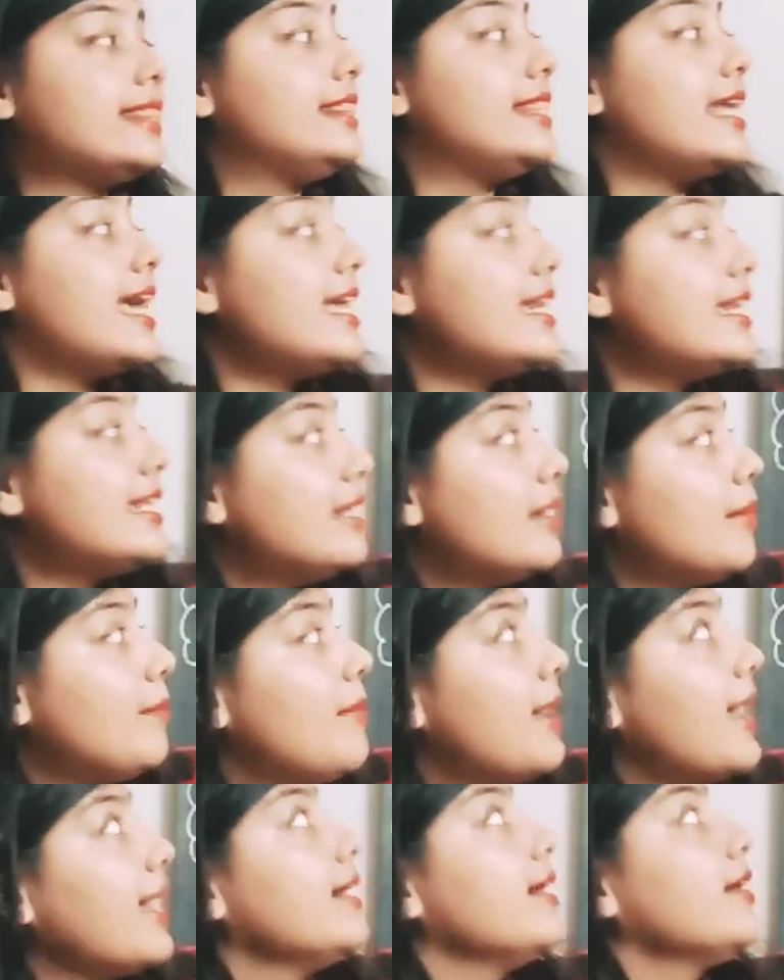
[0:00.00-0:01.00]
Then the
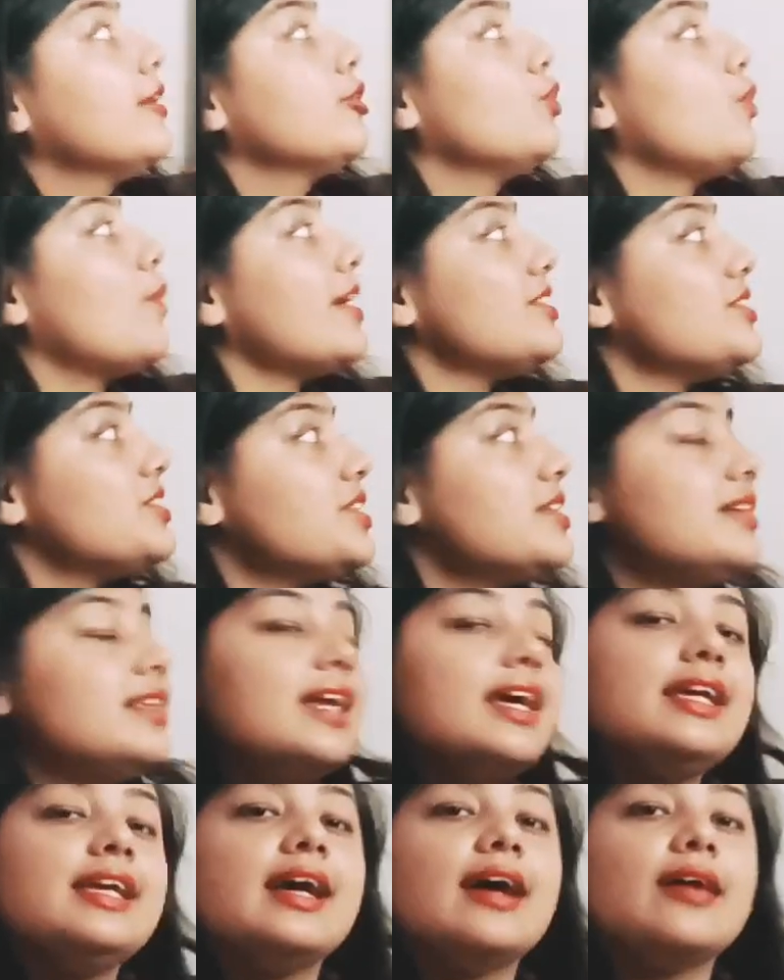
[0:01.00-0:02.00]
beggar
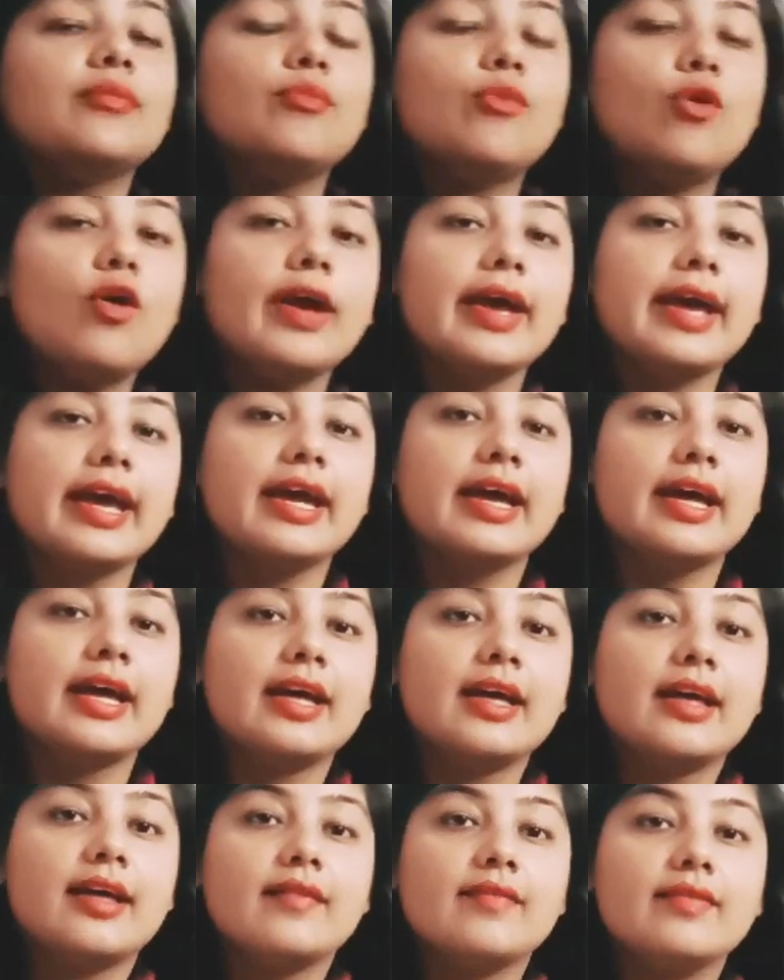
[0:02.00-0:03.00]
questioned the young boy,
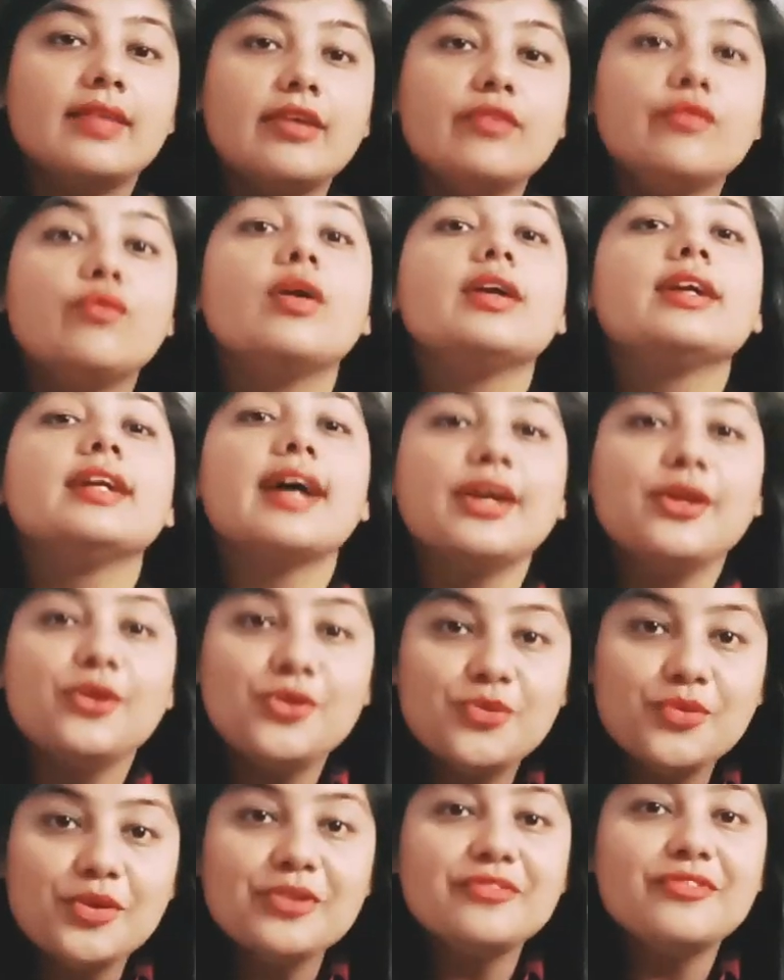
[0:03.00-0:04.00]
then what are
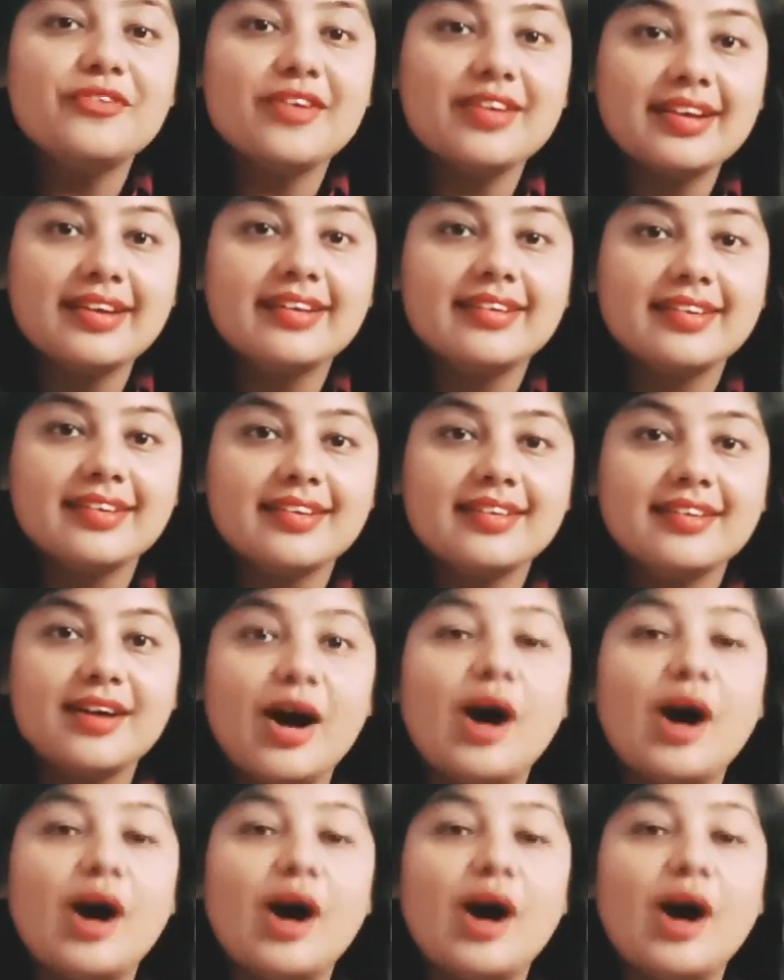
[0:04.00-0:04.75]
you doing for it?